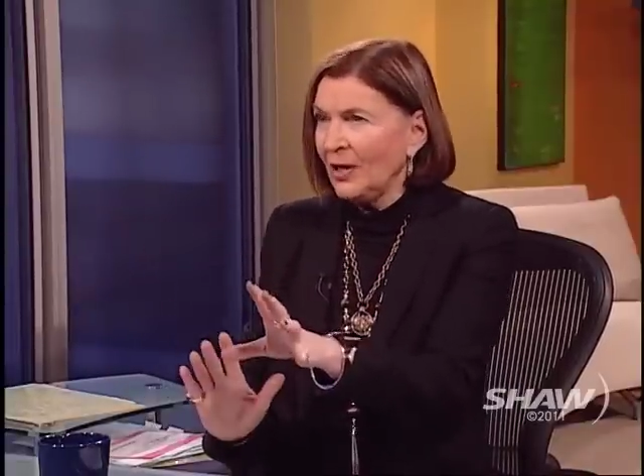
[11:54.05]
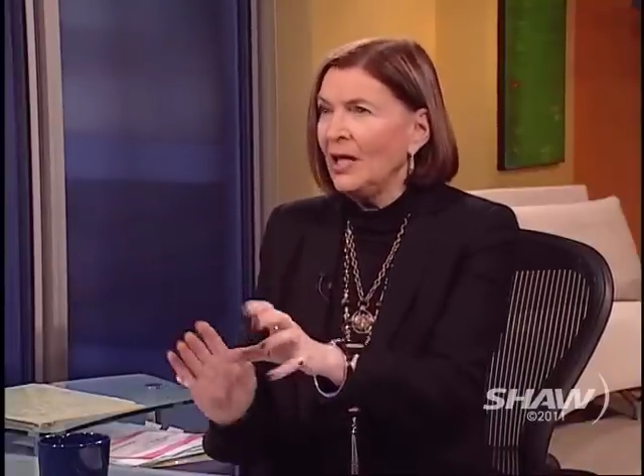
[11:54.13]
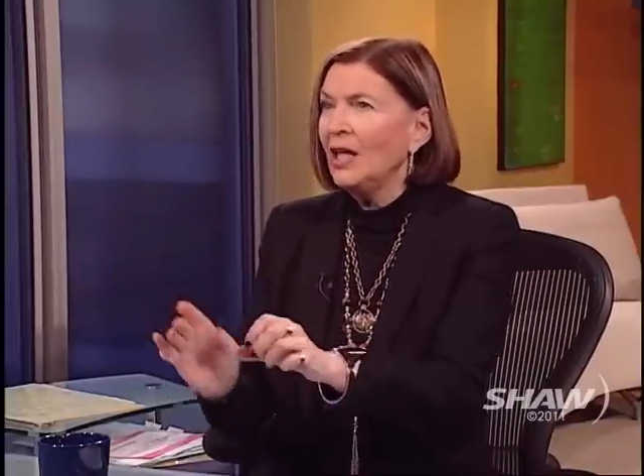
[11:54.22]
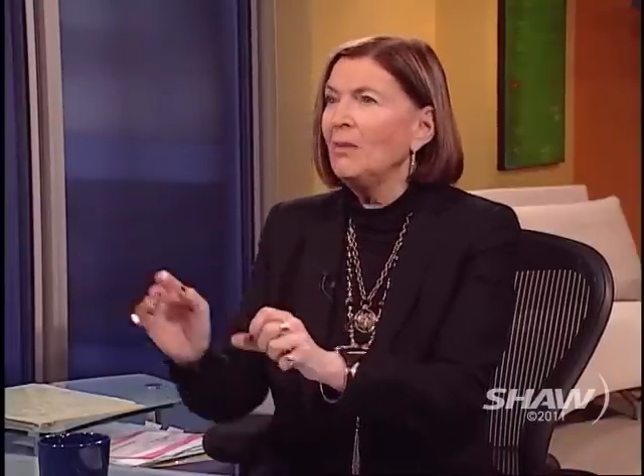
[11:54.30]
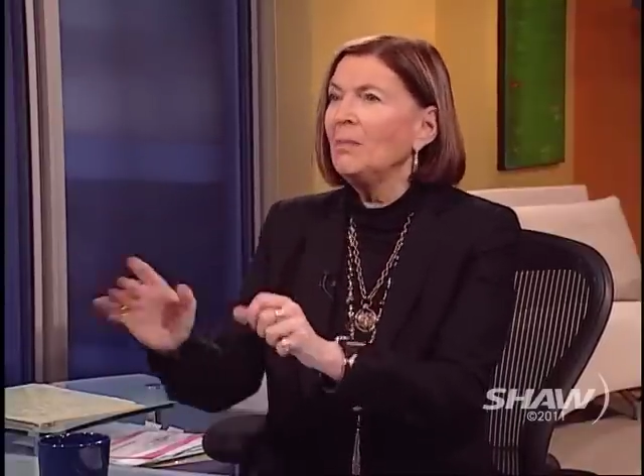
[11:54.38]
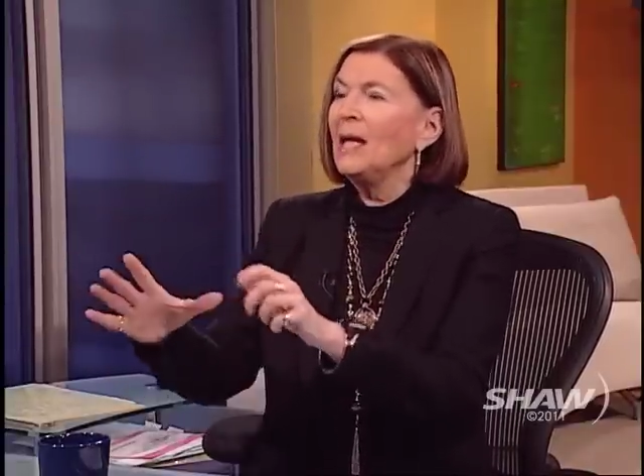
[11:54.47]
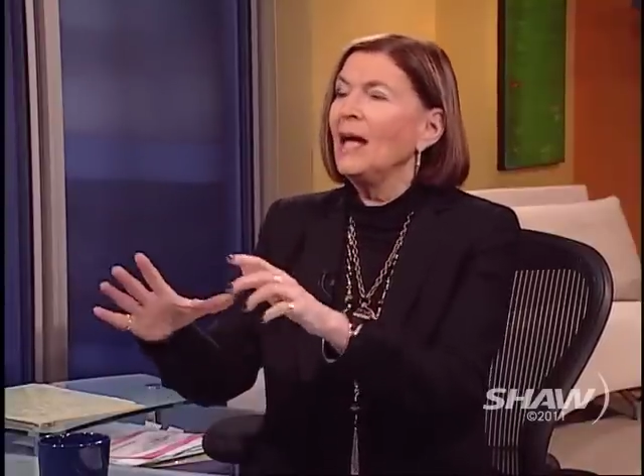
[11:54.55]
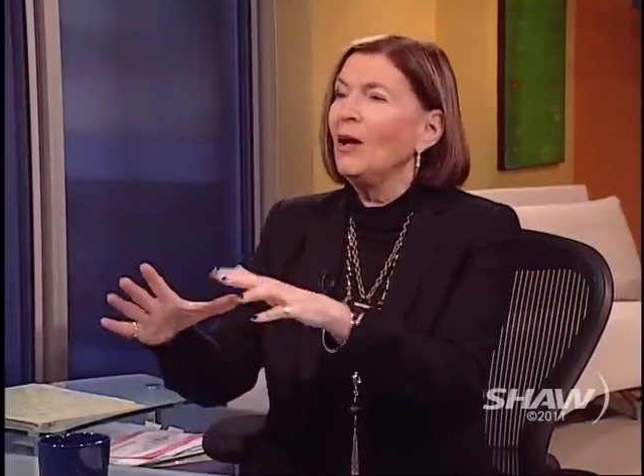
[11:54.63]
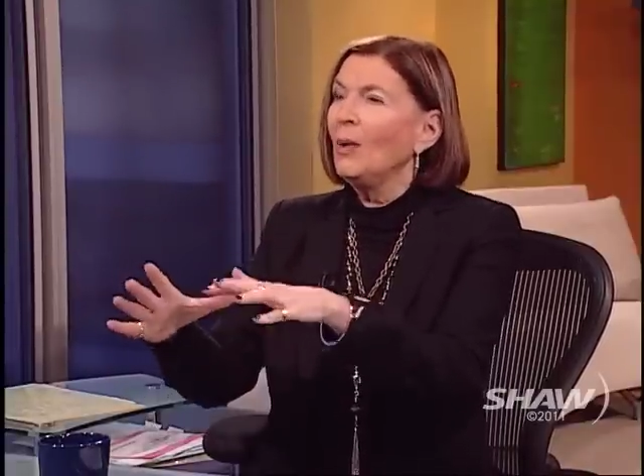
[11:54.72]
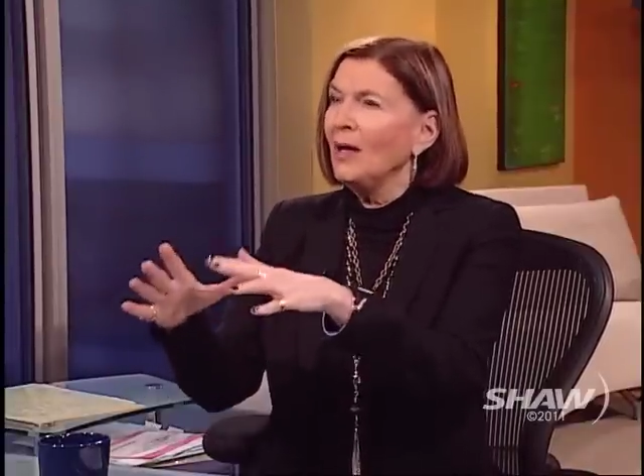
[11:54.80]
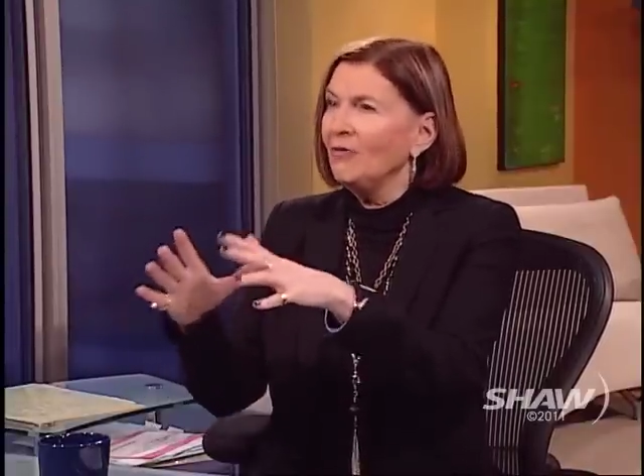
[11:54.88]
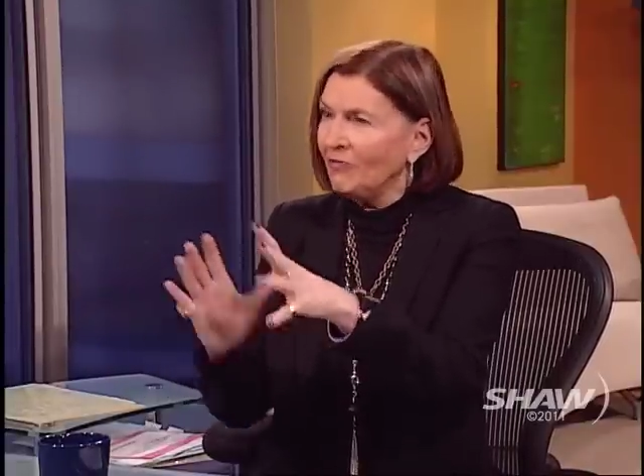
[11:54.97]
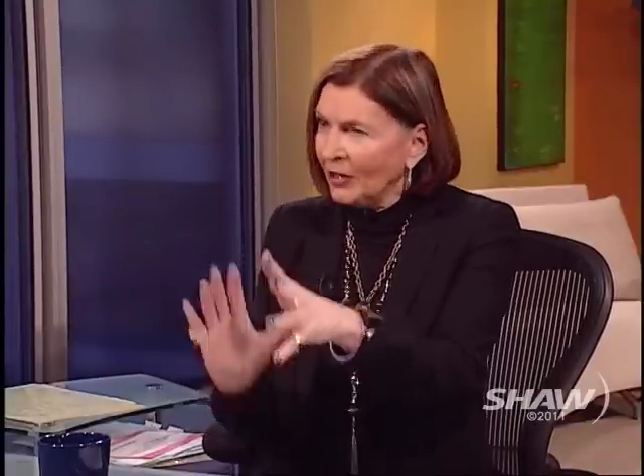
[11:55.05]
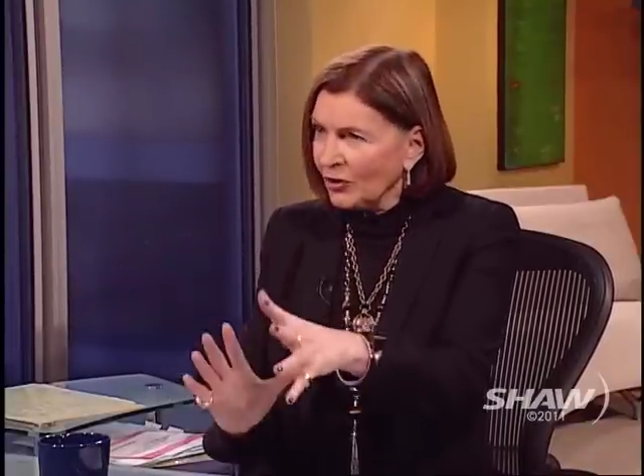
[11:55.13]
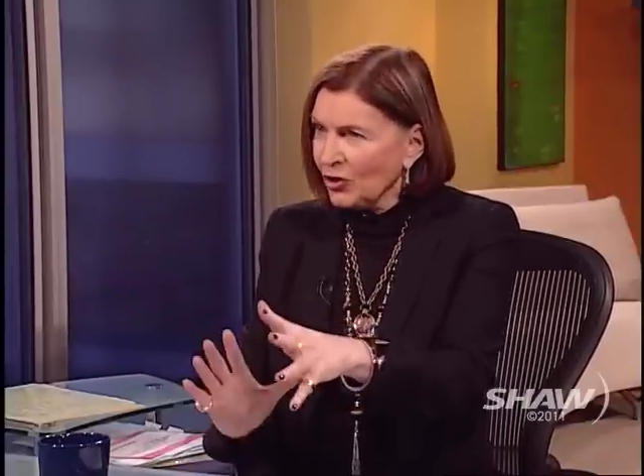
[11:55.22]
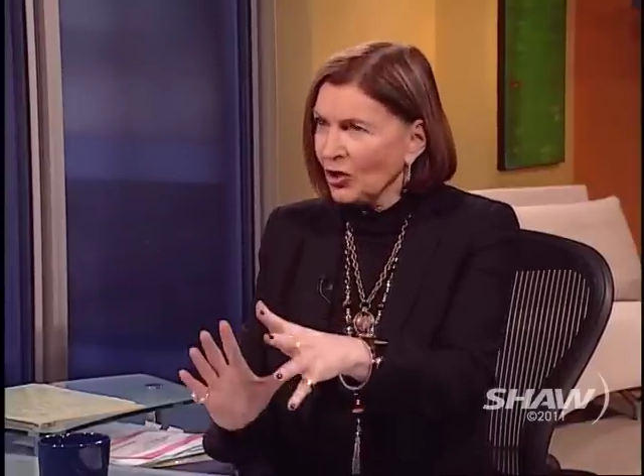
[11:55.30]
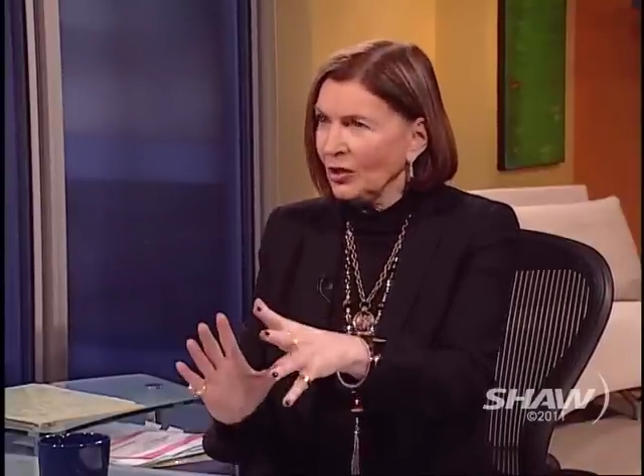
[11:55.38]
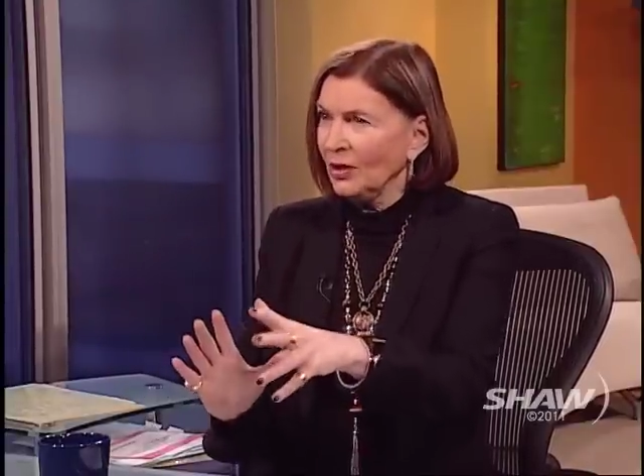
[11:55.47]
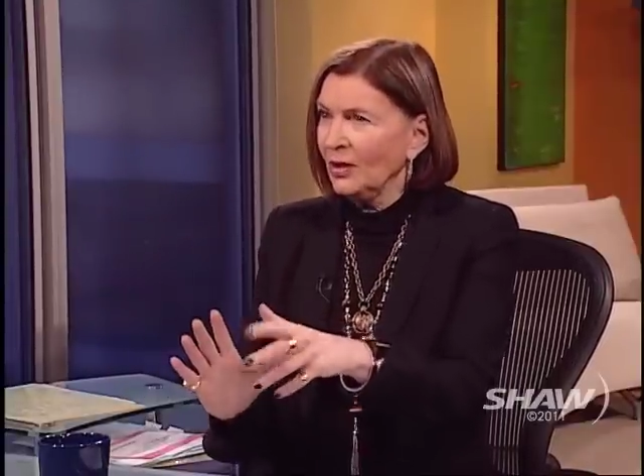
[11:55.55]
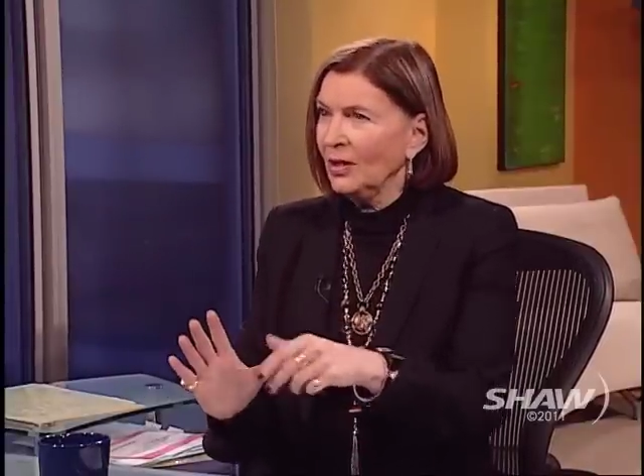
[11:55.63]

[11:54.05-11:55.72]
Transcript: yeah. hit me how I function.